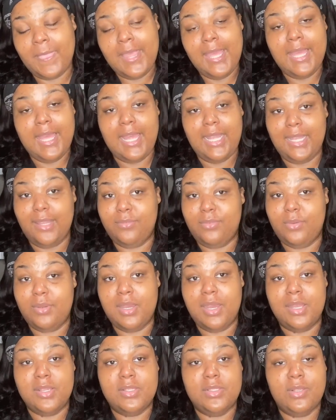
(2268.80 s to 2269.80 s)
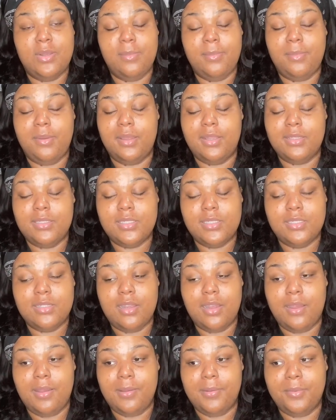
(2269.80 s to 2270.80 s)
I love you guys so much.
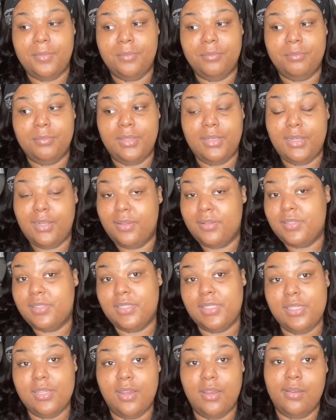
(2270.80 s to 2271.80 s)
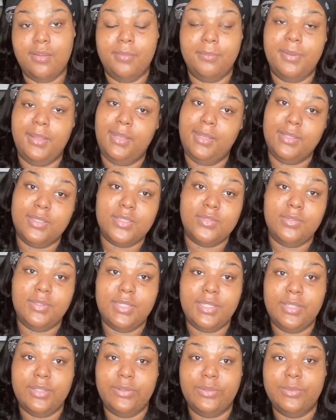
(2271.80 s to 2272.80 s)
And I'll see y'all in my next
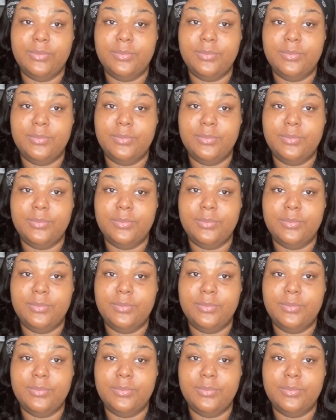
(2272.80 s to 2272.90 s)
video.